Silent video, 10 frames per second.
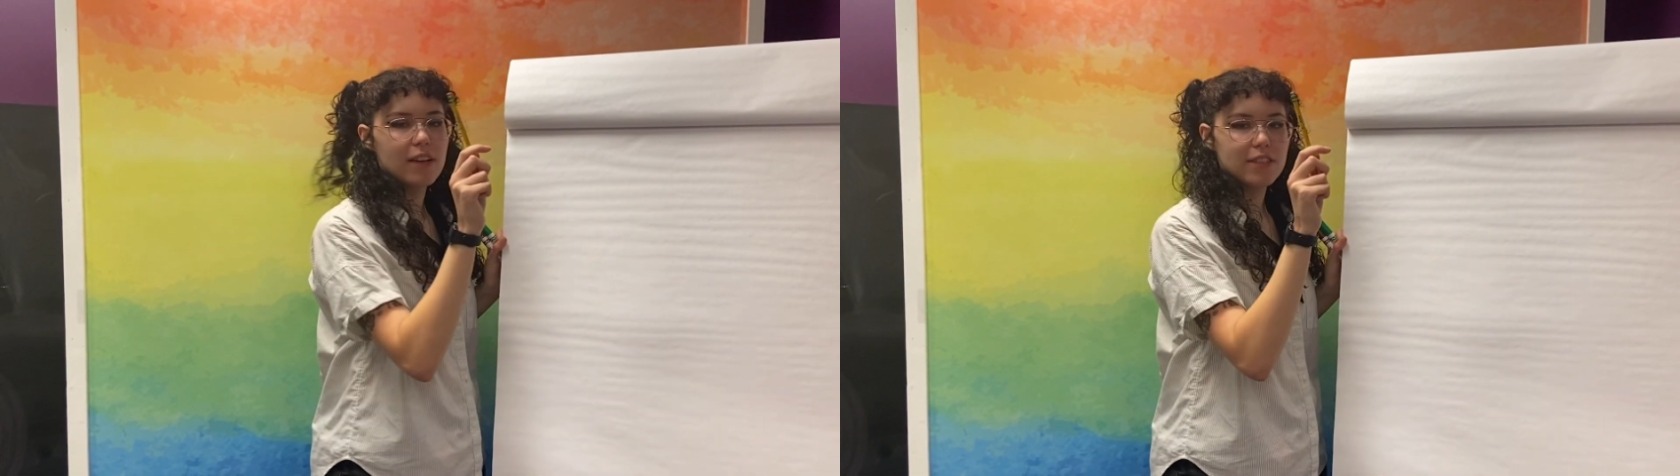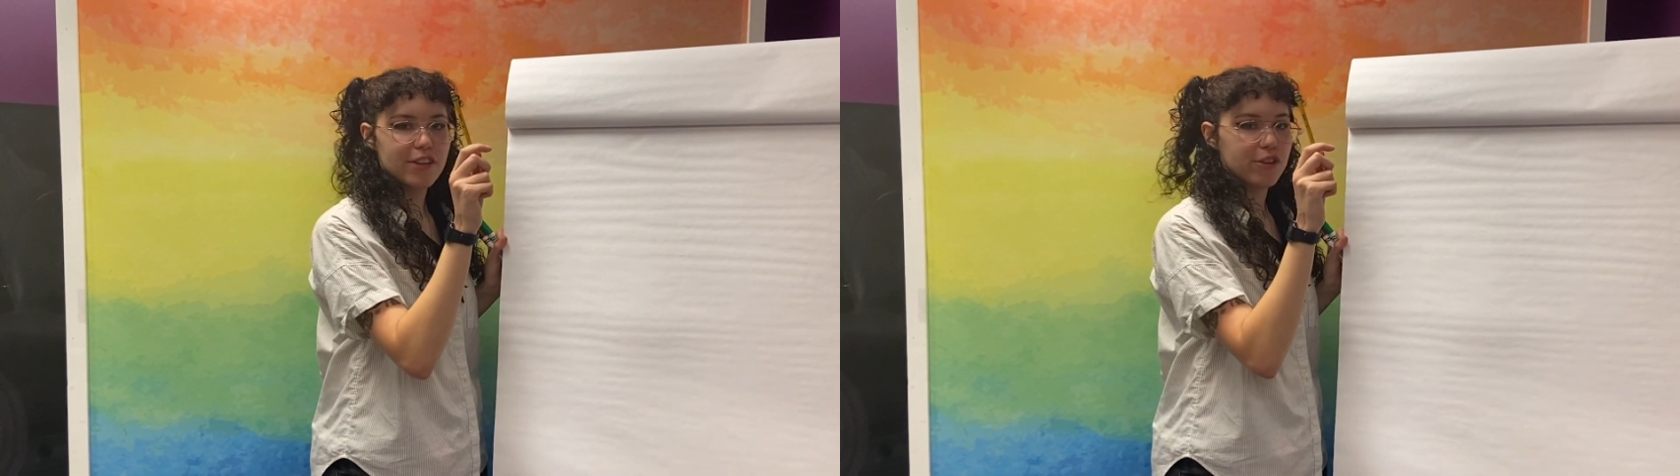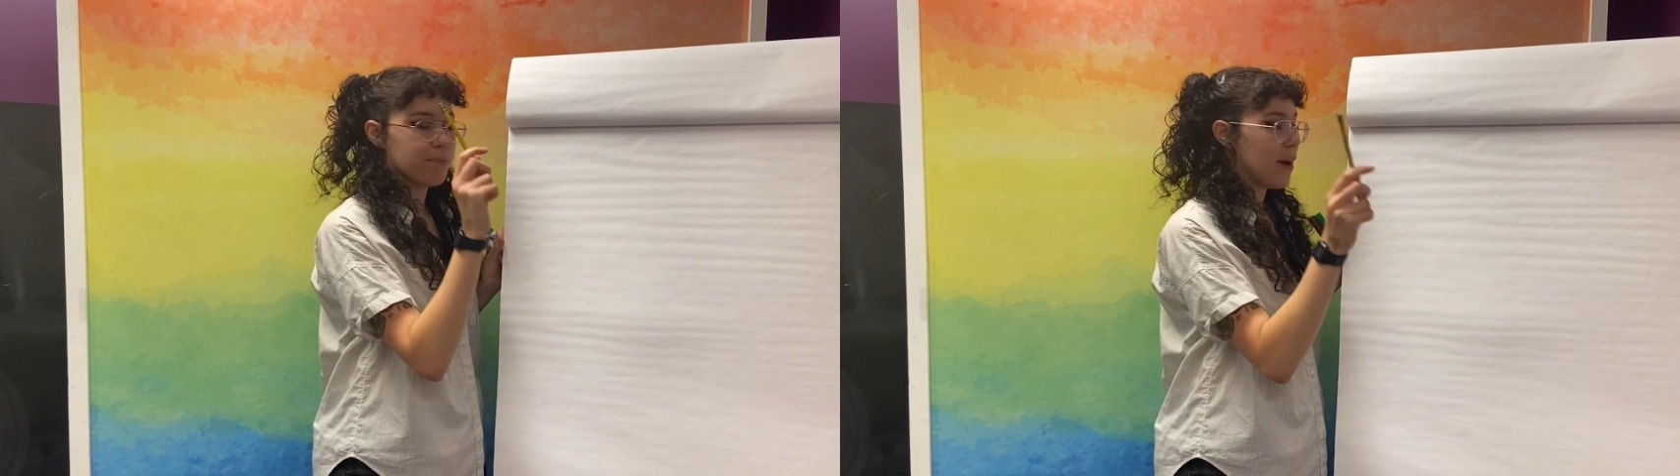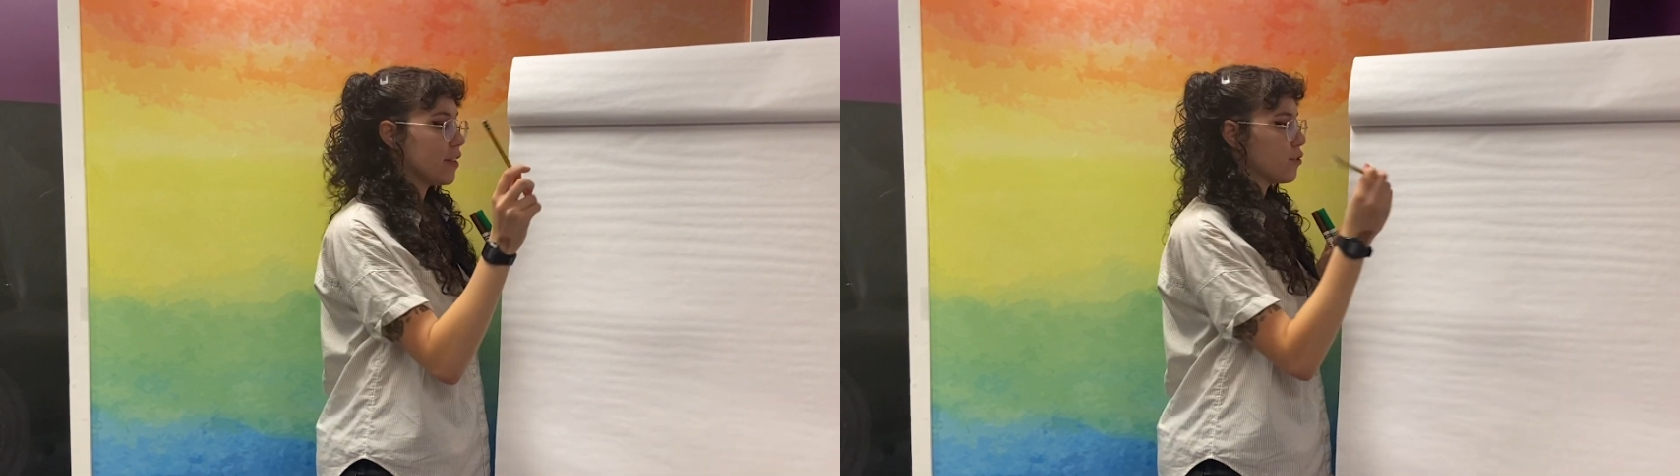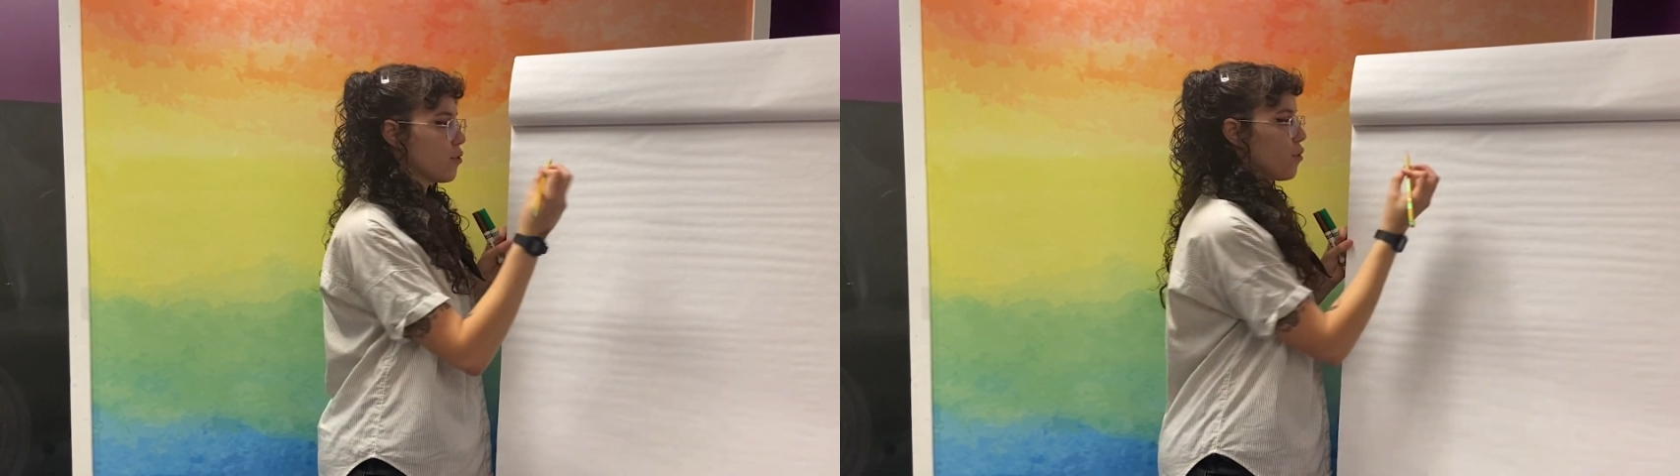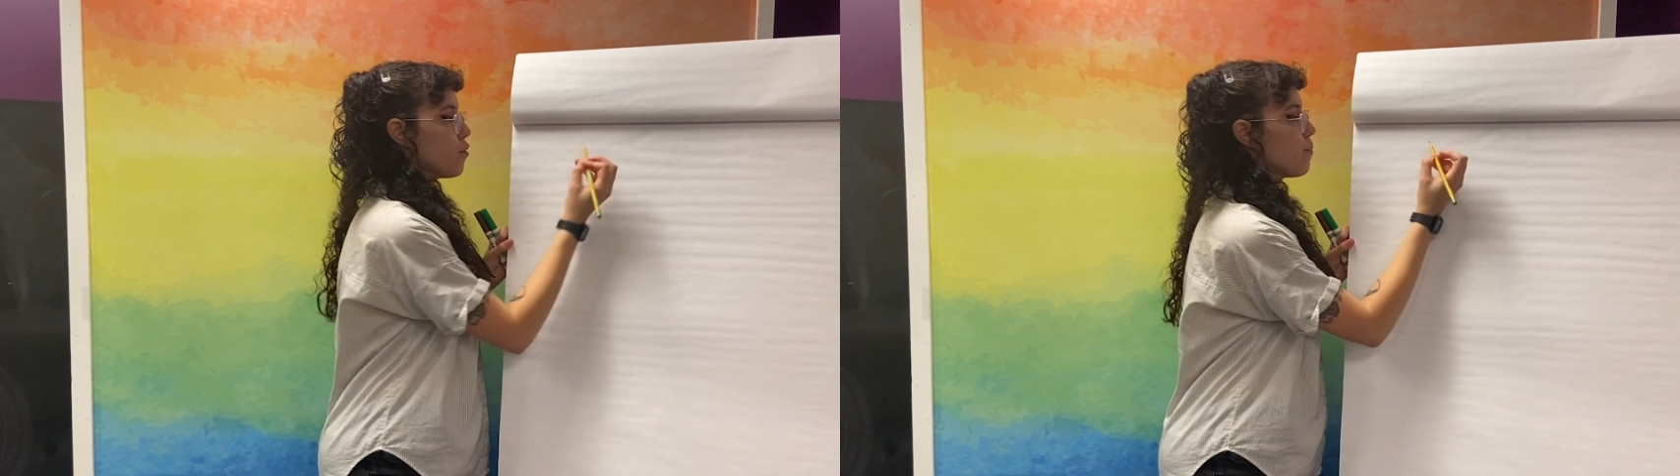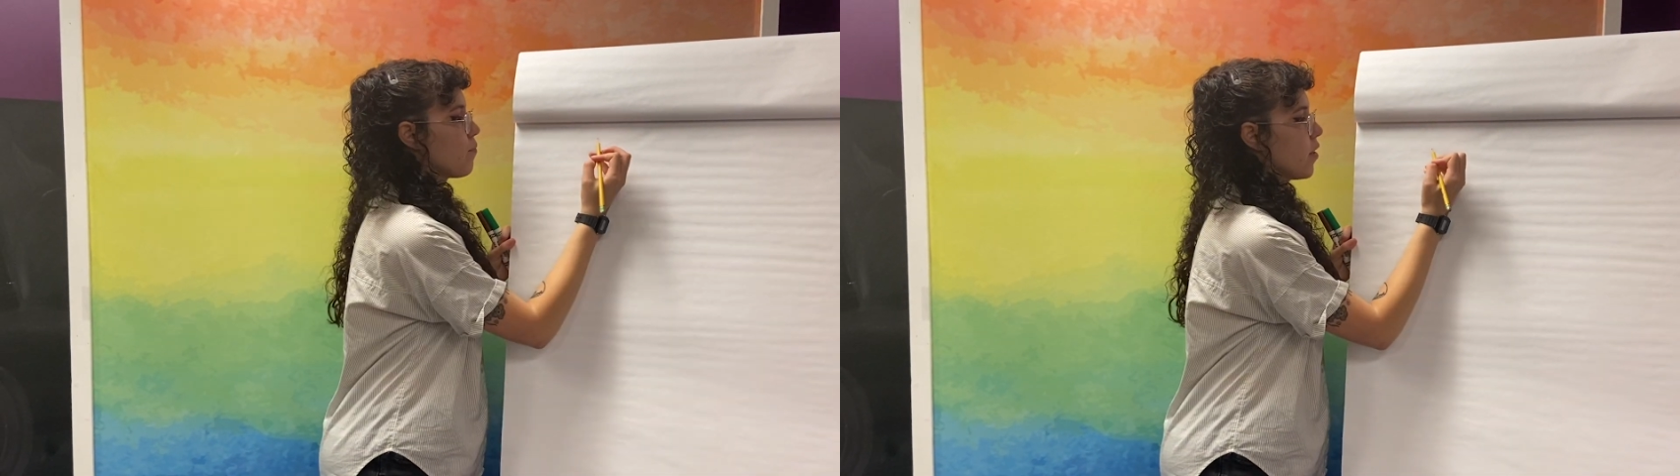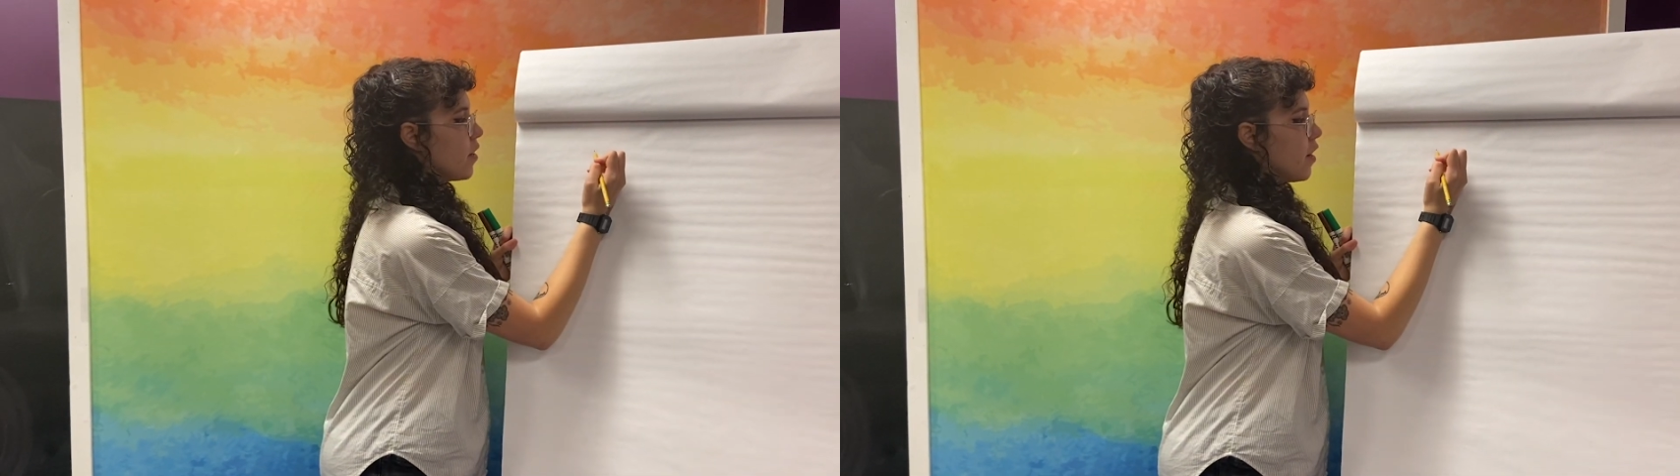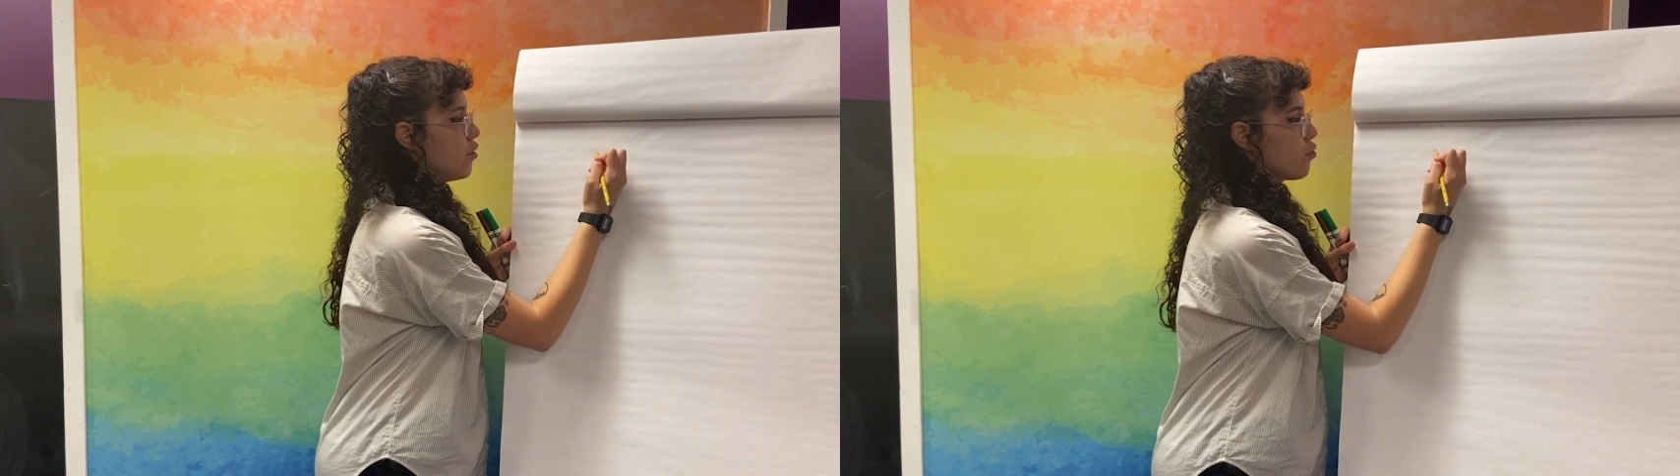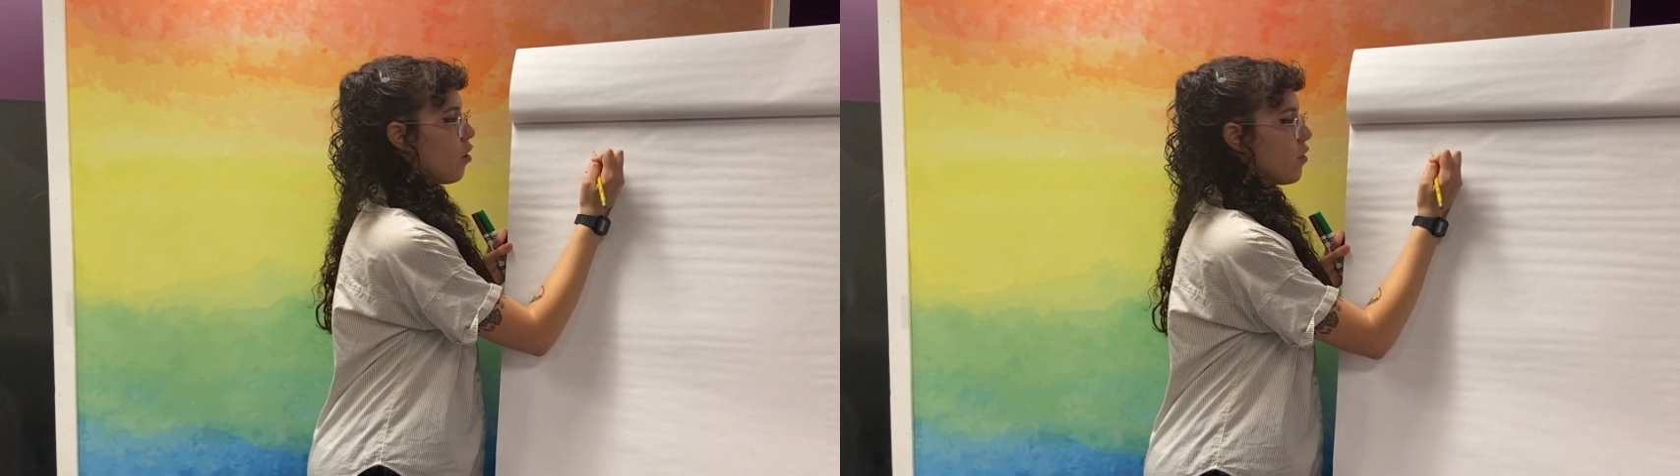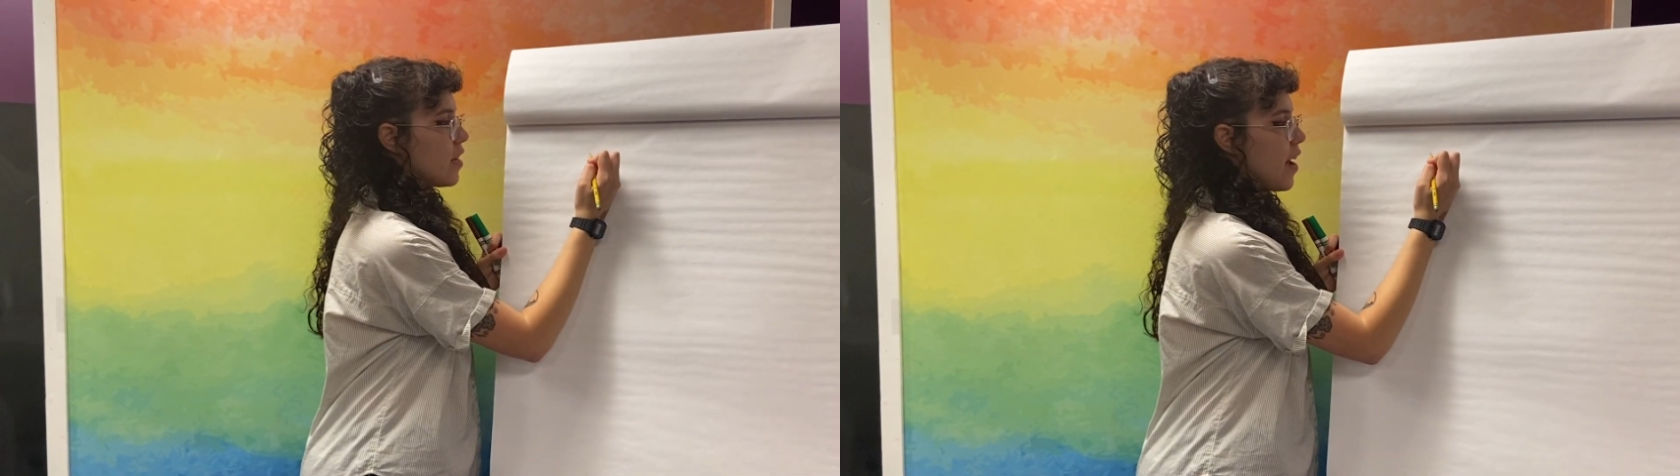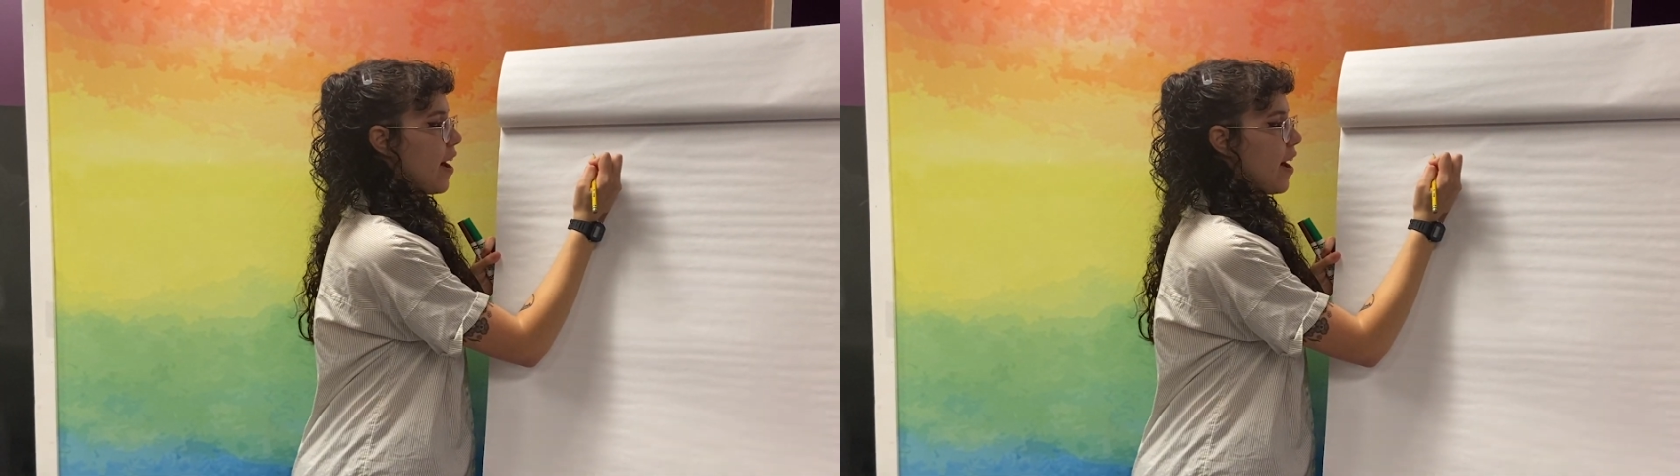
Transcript: Take your pencil and draw the